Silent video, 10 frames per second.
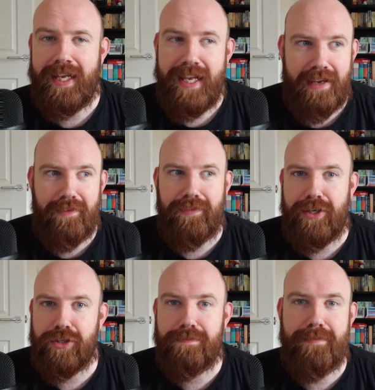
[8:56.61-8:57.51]
Even if they
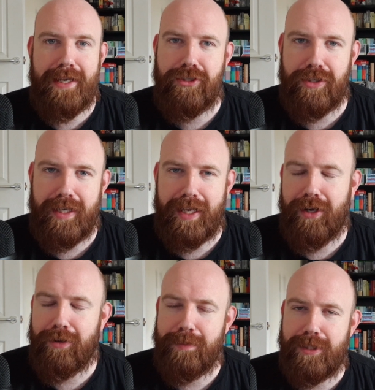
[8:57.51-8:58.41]
just mentioned it, I
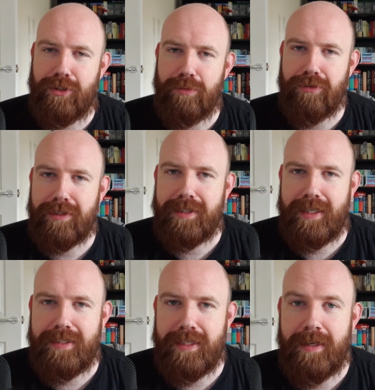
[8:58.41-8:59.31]
would be super
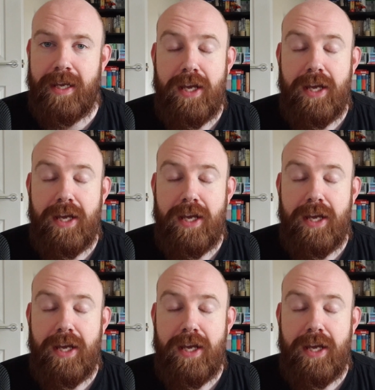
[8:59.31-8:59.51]
excited.